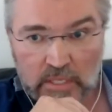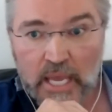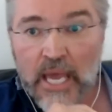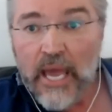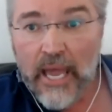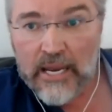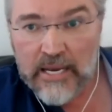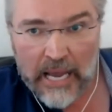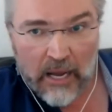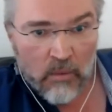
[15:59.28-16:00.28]
And
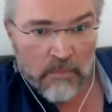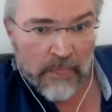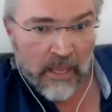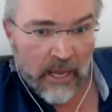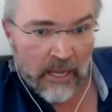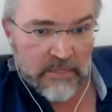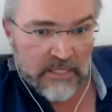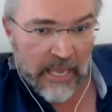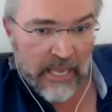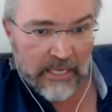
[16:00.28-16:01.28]
now I'm
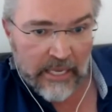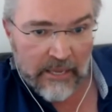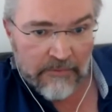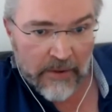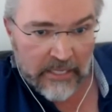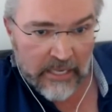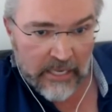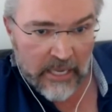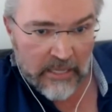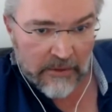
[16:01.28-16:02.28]
saying if I kick in the